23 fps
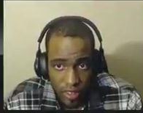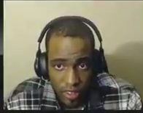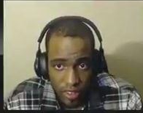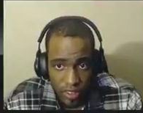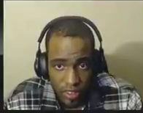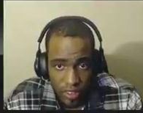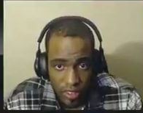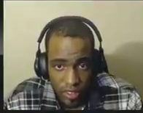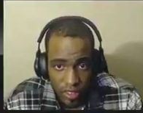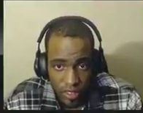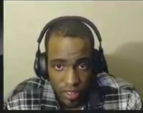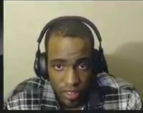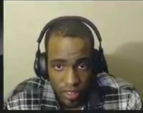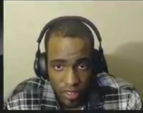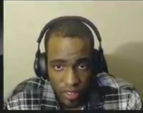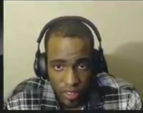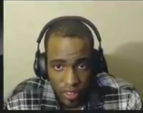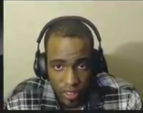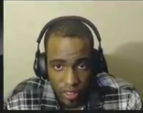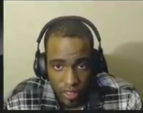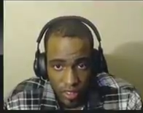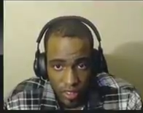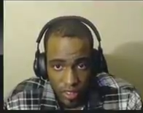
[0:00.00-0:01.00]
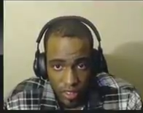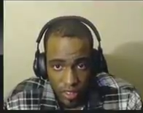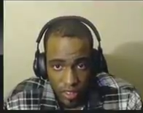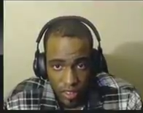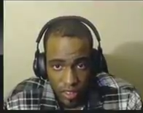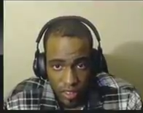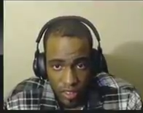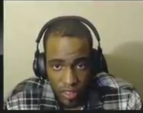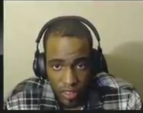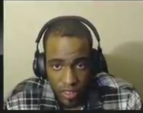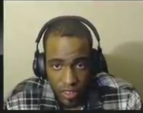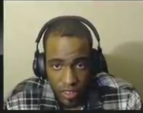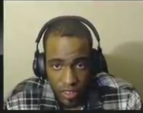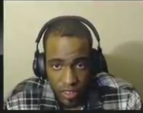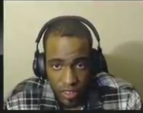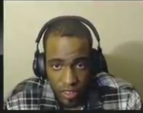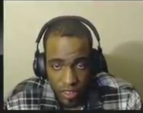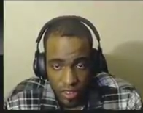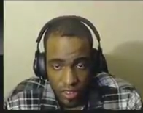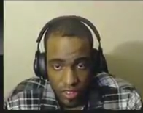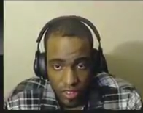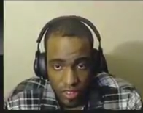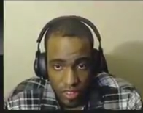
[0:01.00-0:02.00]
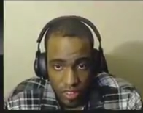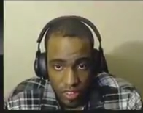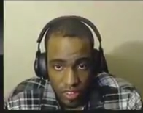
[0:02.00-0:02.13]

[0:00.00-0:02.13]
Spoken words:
[no speech]